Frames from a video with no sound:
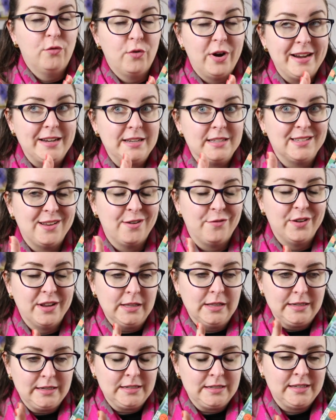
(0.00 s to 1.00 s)
Freya's
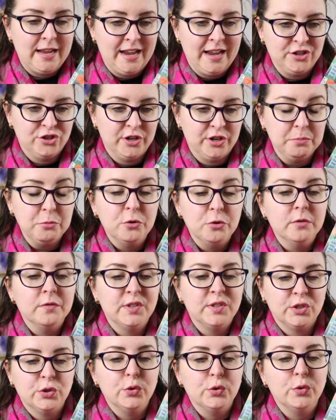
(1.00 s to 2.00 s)
feelings as she
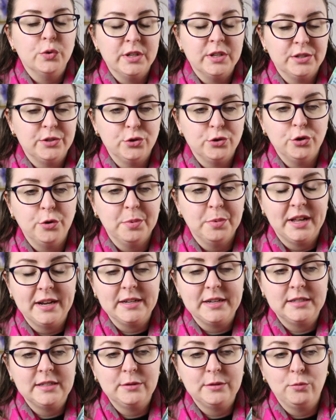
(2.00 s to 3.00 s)
moves to this new
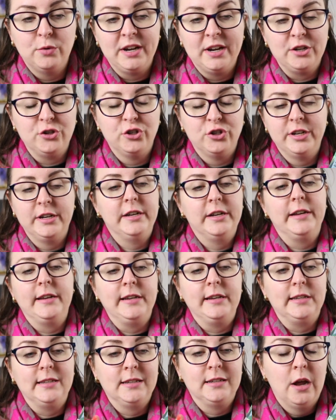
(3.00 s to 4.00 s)
place where
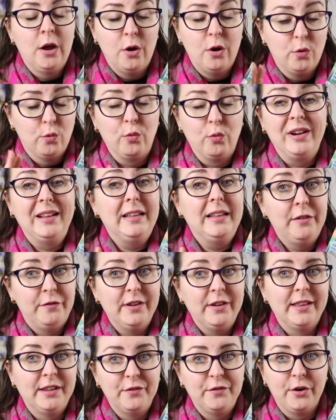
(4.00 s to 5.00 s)
she is really
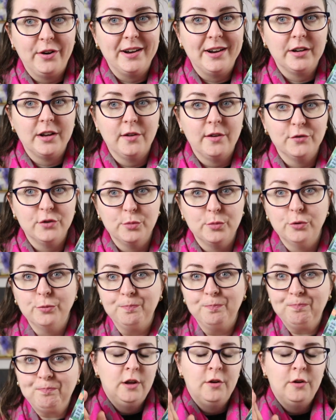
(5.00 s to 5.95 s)
feeling very uncomfortable.